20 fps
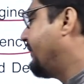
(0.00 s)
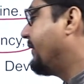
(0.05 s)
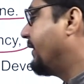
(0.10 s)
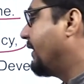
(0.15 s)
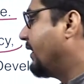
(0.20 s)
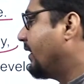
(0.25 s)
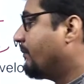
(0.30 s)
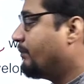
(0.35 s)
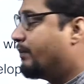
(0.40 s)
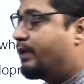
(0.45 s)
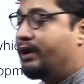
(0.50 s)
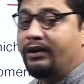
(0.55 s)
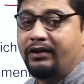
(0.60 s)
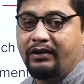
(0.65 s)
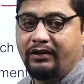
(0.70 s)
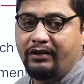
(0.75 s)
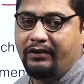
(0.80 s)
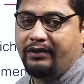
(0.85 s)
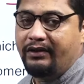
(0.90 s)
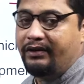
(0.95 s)
number,
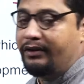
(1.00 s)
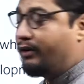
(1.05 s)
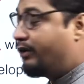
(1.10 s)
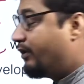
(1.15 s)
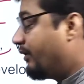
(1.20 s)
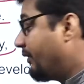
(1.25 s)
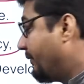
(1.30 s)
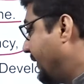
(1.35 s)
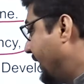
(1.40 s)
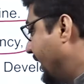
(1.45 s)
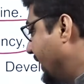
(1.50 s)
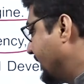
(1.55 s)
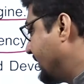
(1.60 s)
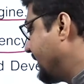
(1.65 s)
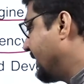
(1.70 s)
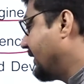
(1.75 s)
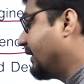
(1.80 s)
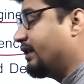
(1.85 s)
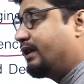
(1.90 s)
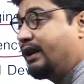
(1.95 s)
or we can say
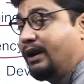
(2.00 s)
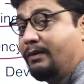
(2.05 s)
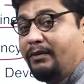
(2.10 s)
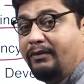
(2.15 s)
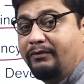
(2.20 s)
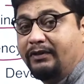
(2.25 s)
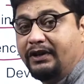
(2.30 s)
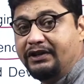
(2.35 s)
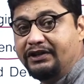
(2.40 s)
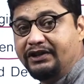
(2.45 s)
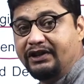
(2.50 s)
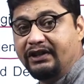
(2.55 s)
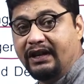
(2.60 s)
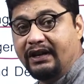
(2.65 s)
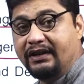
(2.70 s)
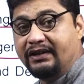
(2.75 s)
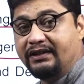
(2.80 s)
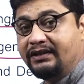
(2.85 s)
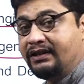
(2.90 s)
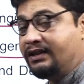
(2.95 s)
the name of the engine, that
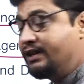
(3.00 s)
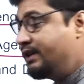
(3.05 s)
is